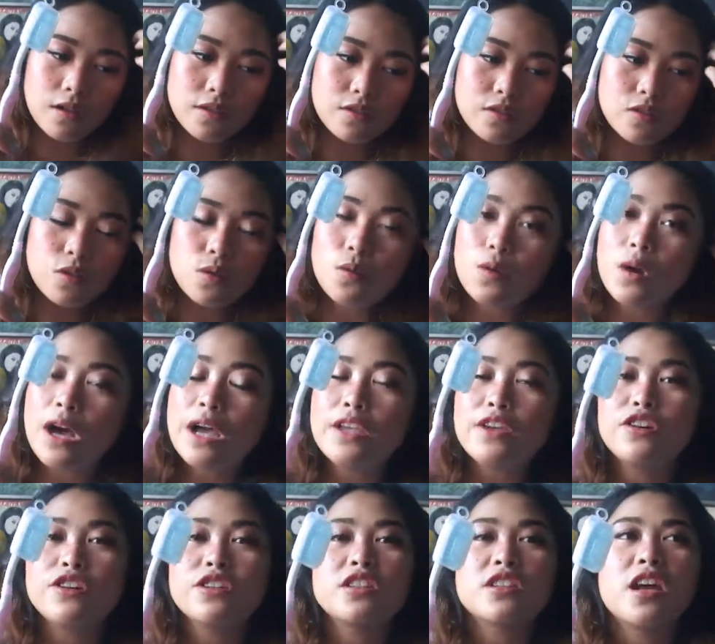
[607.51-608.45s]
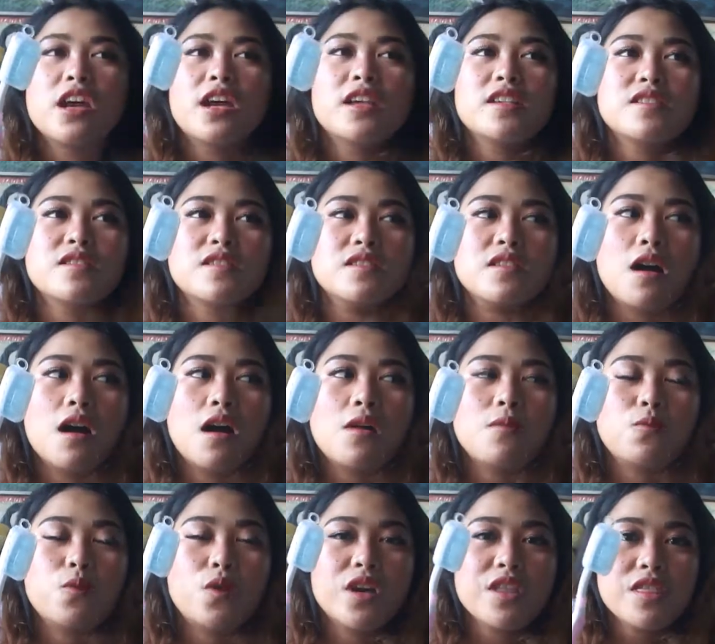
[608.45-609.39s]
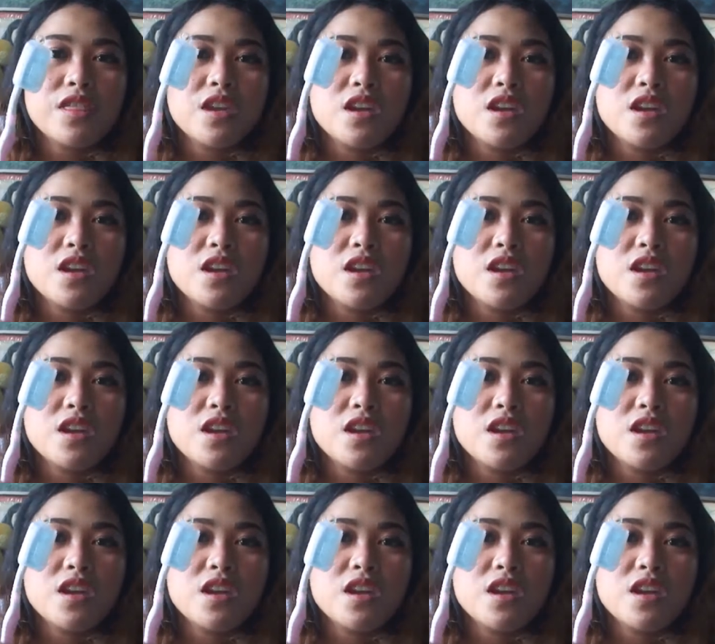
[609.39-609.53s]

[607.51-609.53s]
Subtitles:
So ayun, guys, one